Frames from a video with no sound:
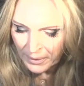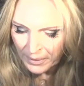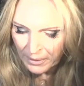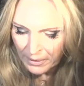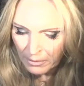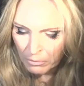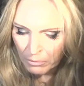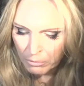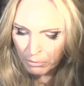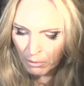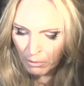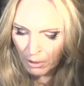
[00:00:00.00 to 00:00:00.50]

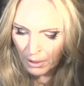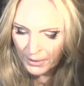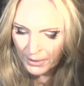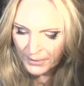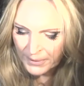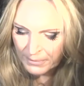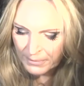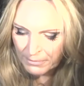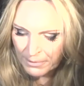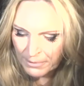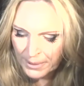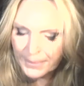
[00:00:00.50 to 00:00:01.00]
what
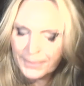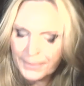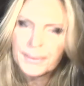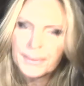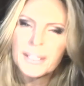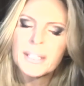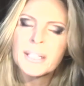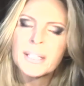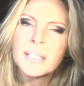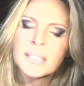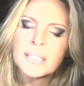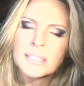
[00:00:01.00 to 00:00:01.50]
it
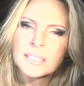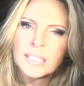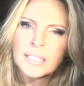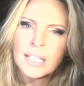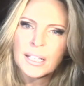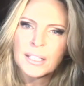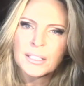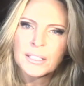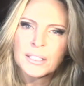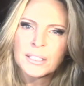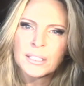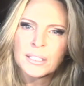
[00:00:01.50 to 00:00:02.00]
really is
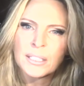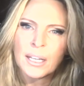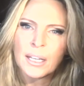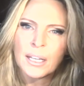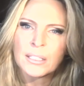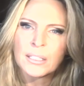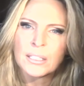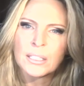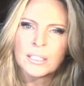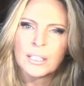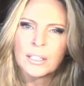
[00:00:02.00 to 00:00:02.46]
that